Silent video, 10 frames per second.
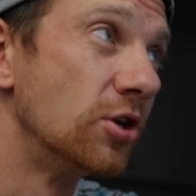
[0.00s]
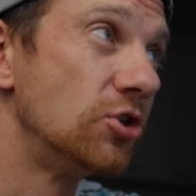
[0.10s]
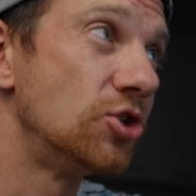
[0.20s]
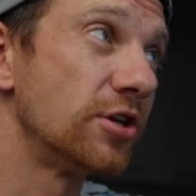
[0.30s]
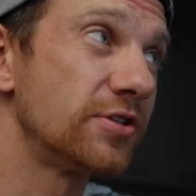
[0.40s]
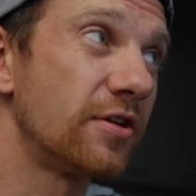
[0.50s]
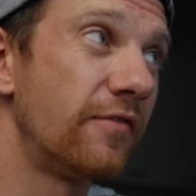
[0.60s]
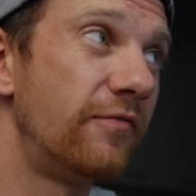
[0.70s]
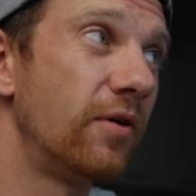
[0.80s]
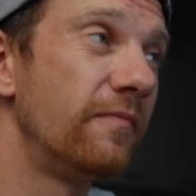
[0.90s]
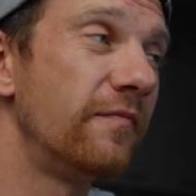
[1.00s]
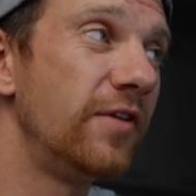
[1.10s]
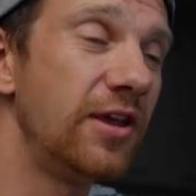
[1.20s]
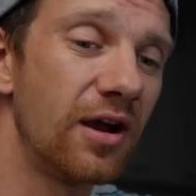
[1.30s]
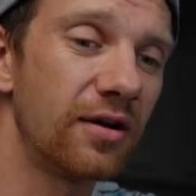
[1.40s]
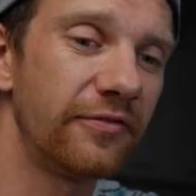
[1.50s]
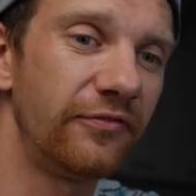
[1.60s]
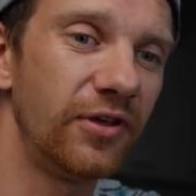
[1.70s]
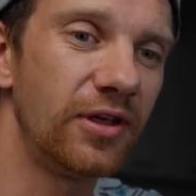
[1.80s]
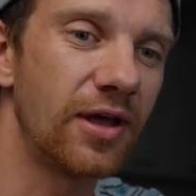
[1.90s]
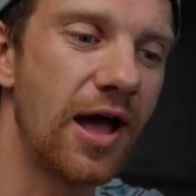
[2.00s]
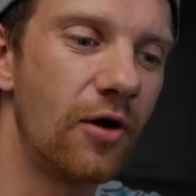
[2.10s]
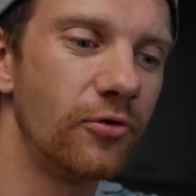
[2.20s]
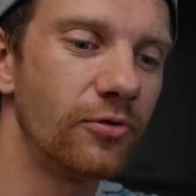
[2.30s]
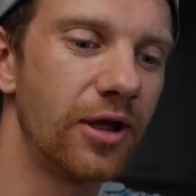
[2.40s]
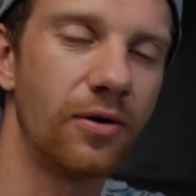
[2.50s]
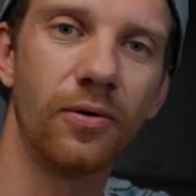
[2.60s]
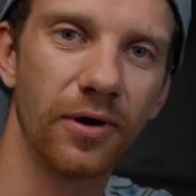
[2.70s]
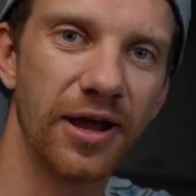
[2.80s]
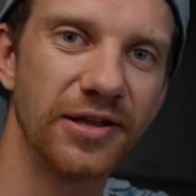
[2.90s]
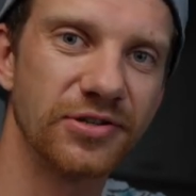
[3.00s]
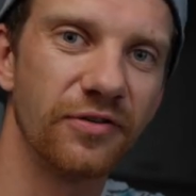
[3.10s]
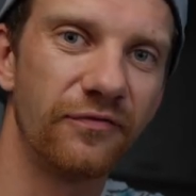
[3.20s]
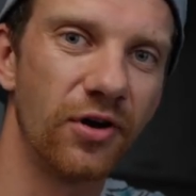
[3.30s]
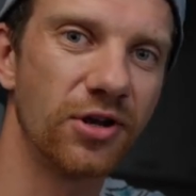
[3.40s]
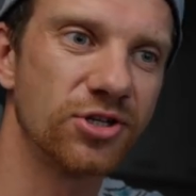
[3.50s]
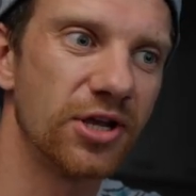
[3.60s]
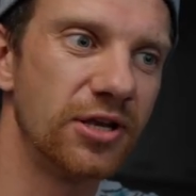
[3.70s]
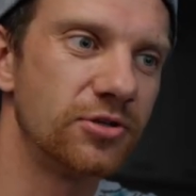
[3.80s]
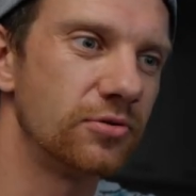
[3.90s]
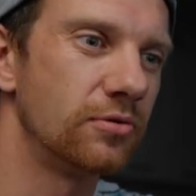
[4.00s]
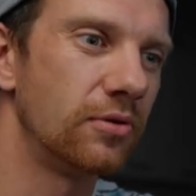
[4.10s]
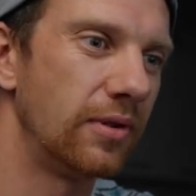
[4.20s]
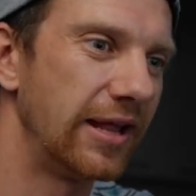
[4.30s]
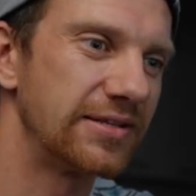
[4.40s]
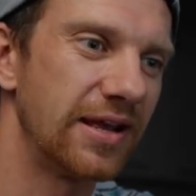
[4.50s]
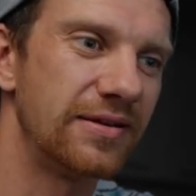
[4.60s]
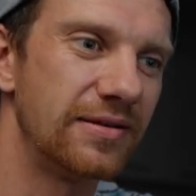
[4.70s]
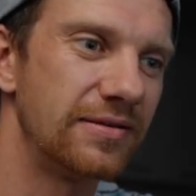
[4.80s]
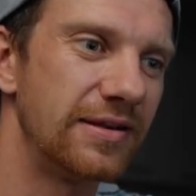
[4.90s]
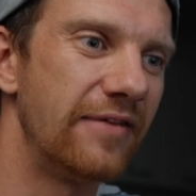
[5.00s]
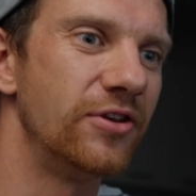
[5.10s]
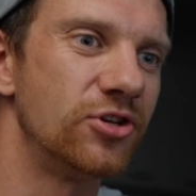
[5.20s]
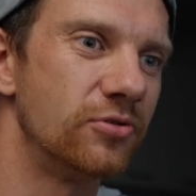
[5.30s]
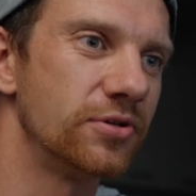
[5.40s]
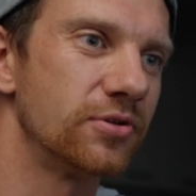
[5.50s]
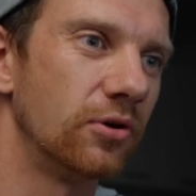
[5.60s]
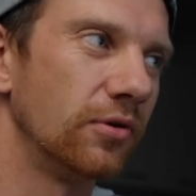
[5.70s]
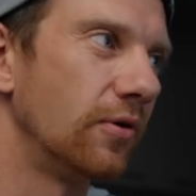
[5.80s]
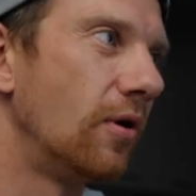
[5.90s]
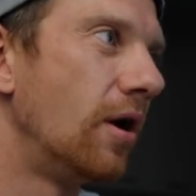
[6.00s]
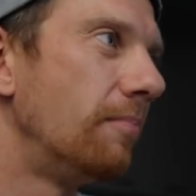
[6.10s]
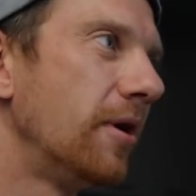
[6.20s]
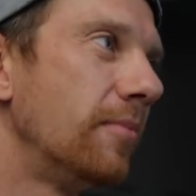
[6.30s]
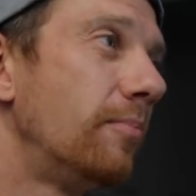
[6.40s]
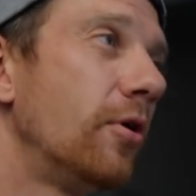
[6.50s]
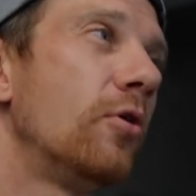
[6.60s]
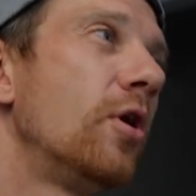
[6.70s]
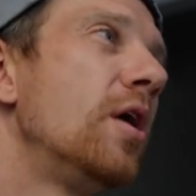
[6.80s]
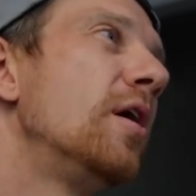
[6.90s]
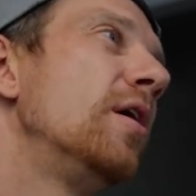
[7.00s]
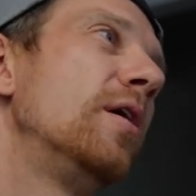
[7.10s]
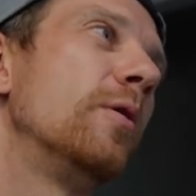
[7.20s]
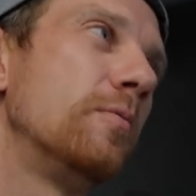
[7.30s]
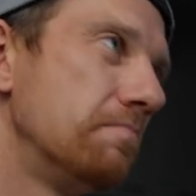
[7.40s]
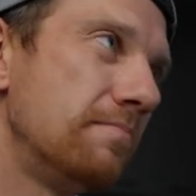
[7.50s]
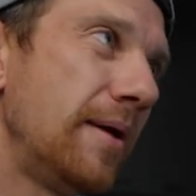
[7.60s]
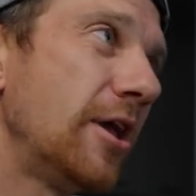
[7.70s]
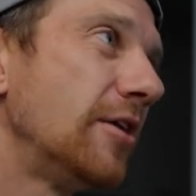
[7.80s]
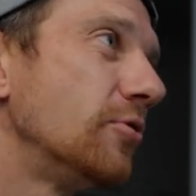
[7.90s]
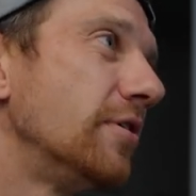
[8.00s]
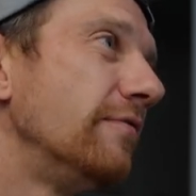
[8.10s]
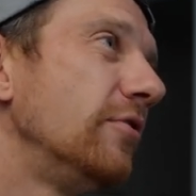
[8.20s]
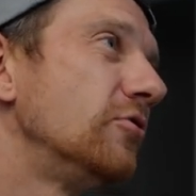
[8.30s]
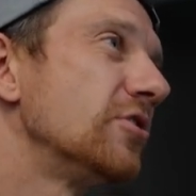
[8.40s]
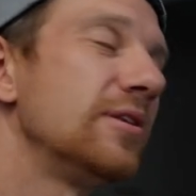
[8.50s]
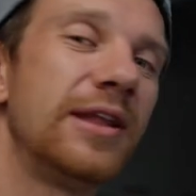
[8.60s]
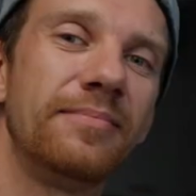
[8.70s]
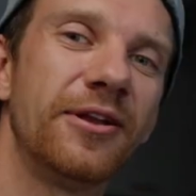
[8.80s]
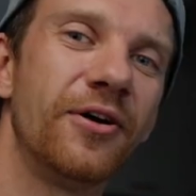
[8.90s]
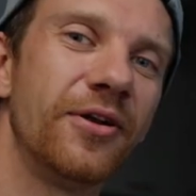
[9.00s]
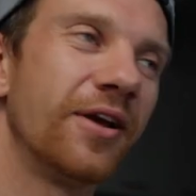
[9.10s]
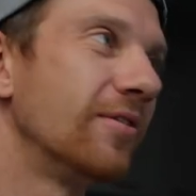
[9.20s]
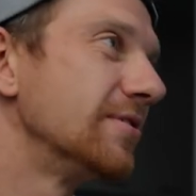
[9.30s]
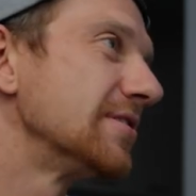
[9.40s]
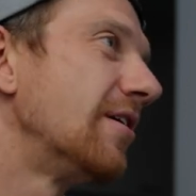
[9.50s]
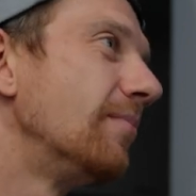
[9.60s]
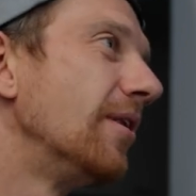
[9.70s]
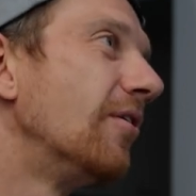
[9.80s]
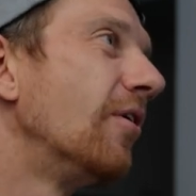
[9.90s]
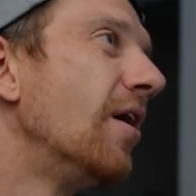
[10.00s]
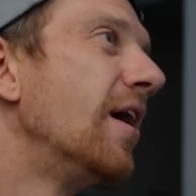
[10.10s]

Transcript: just from videography, how you can organize your footage into, let's say, DaVinci Resolve or Premiere Pro. Maybe I do it in future. Let me know in the comments down below.